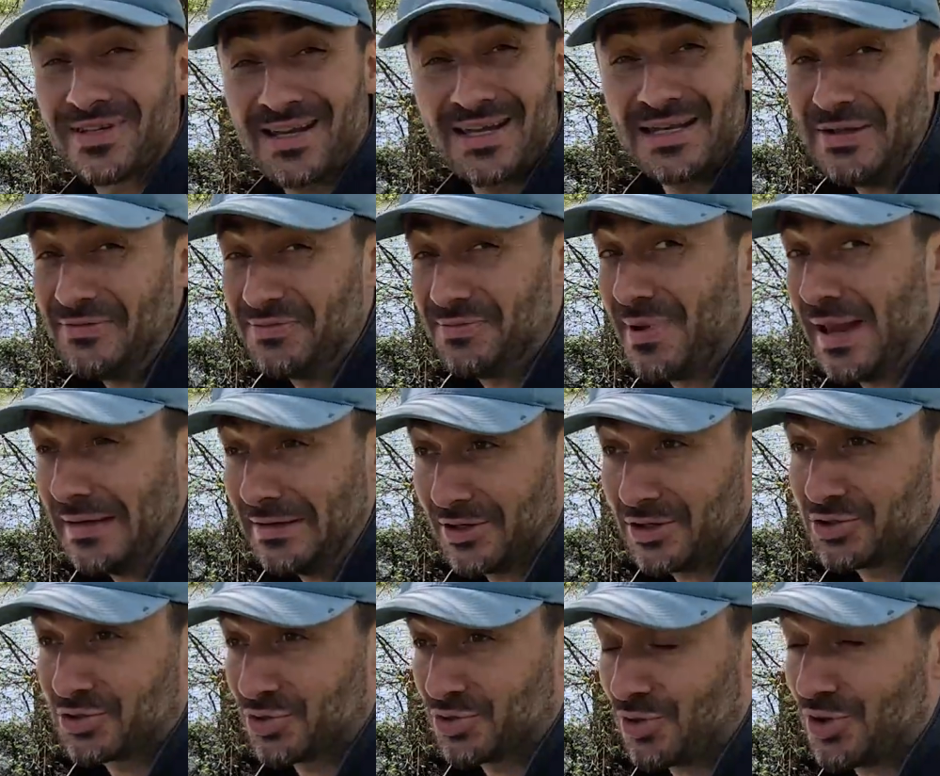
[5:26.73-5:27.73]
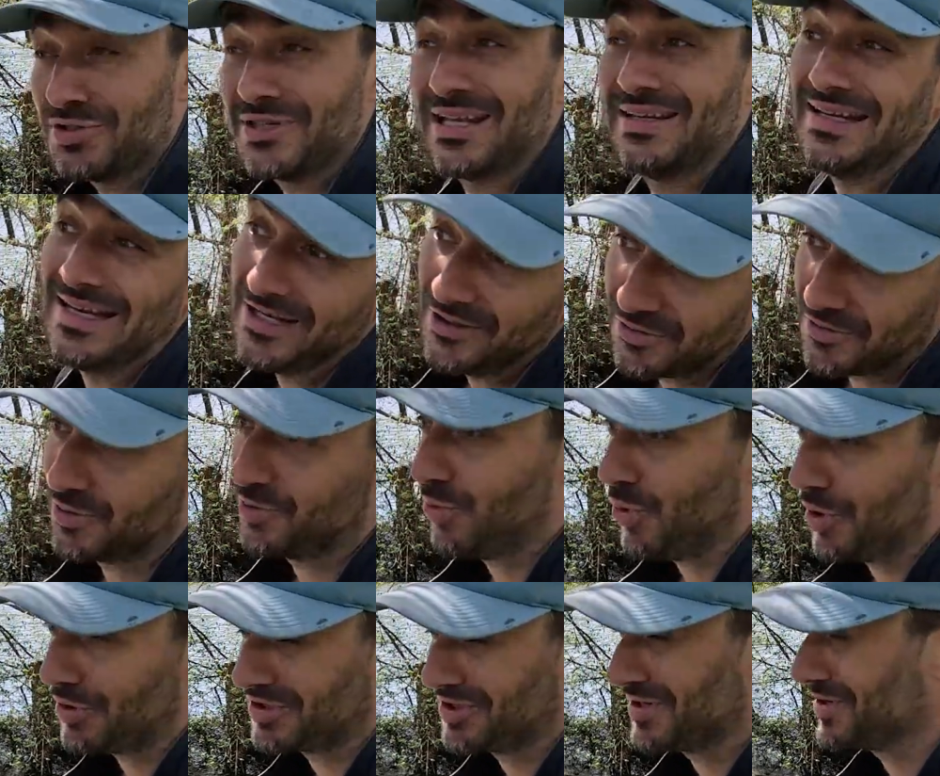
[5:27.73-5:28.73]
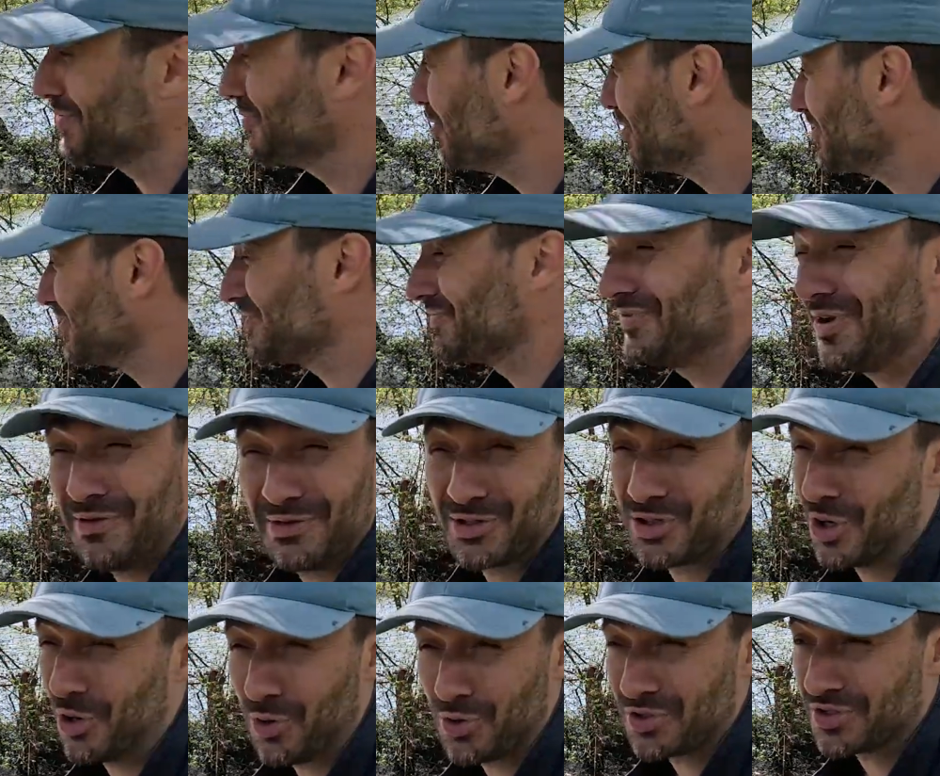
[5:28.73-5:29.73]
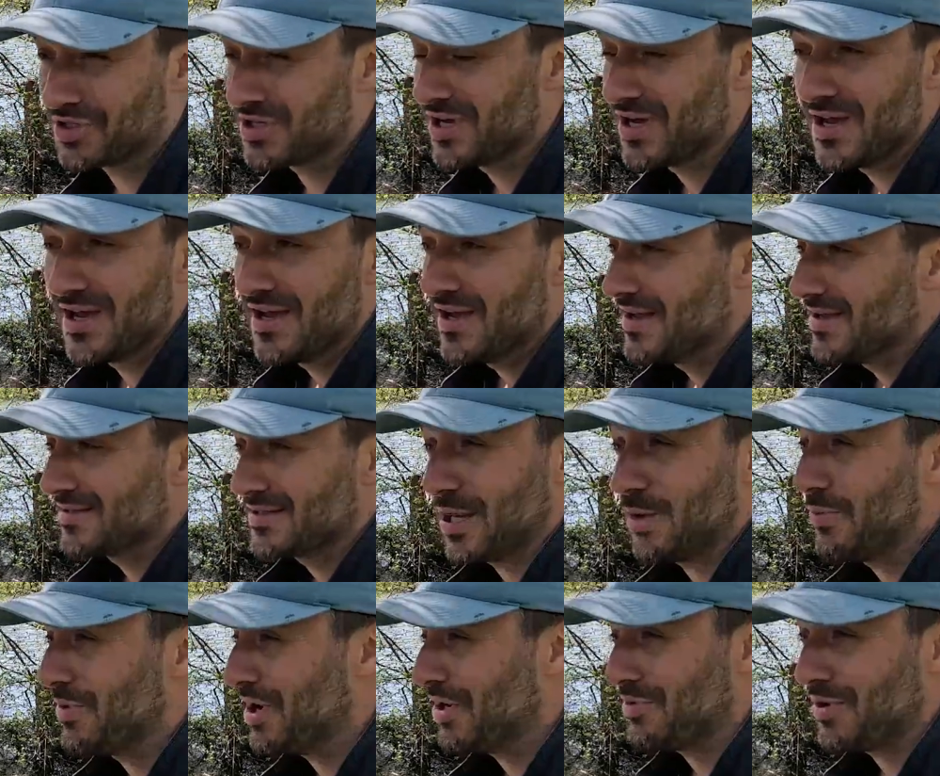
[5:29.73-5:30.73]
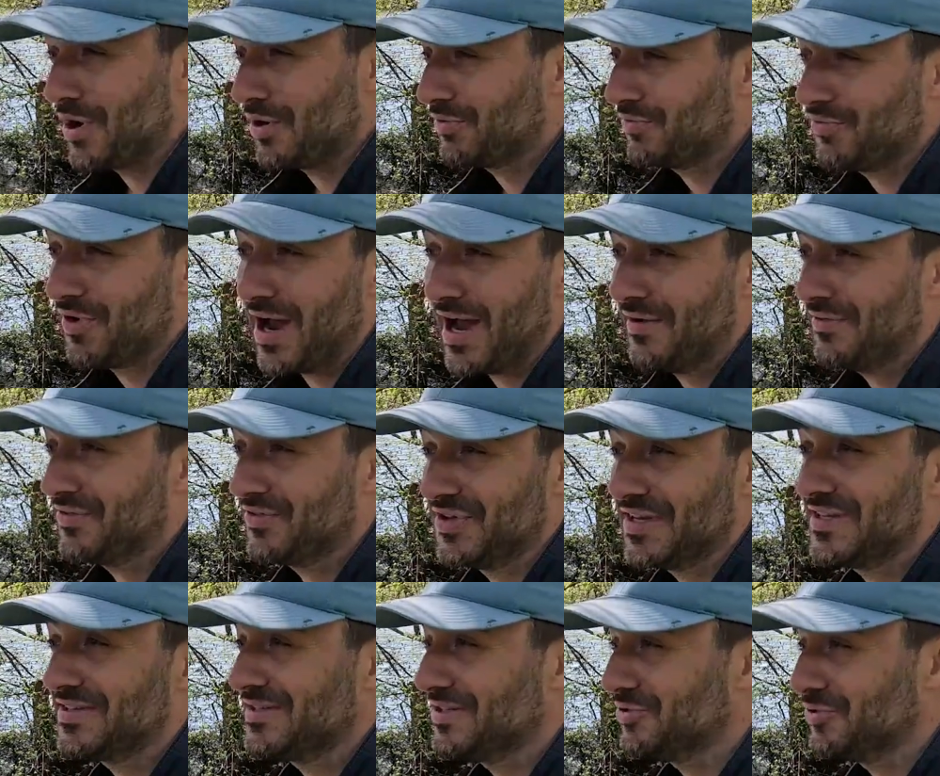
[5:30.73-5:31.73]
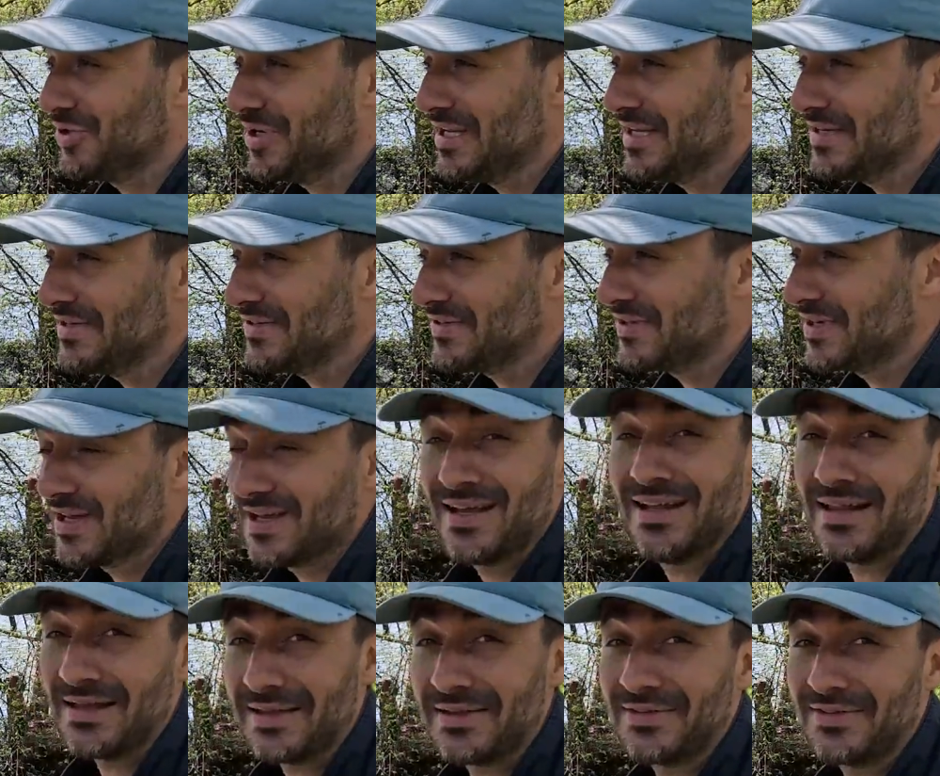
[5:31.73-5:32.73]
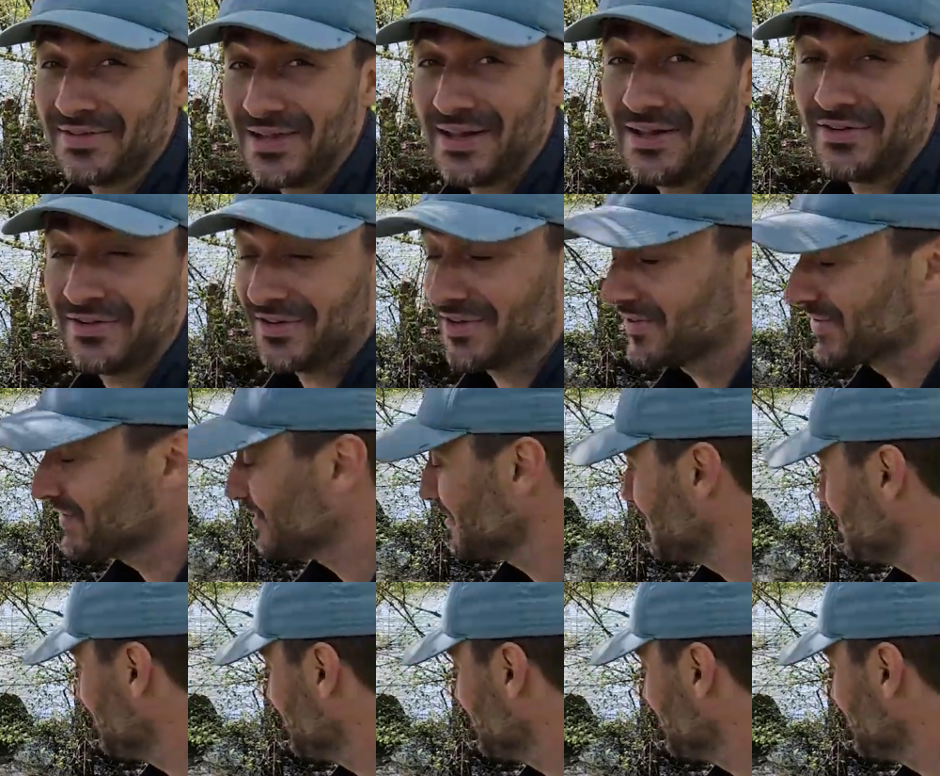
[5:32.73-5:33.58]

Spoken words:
I can even manage to not get into the water. The water is very cold, somewhere around 5-6 degrees, like Celsius,